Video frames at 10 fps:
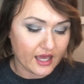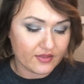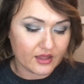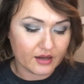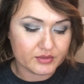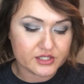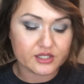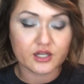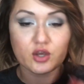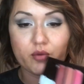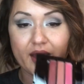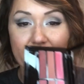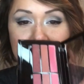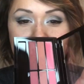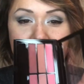And then I'm just gonna go
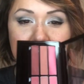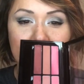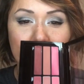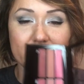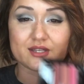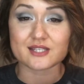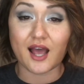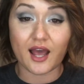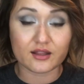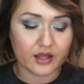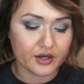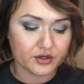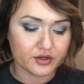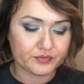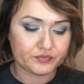back in with this
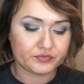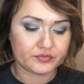highlighter